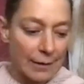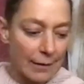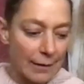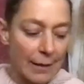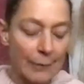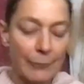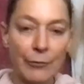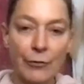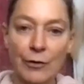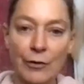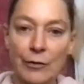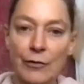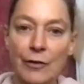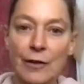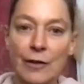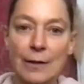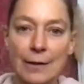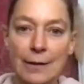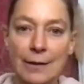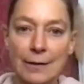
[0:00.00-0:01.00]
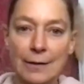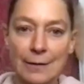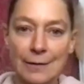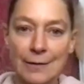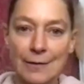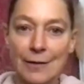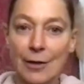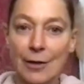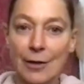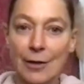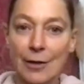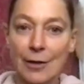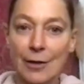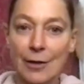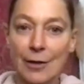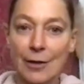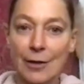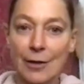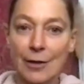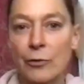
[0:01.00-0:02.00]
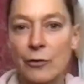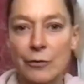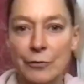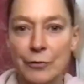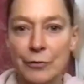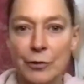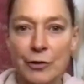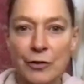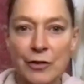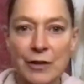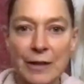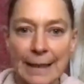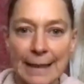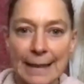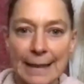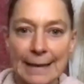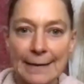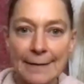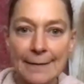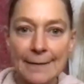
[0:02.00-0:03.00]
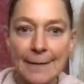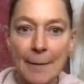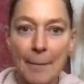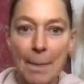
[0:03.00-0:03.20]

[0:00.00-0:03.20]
I'm 50 years, almost 48,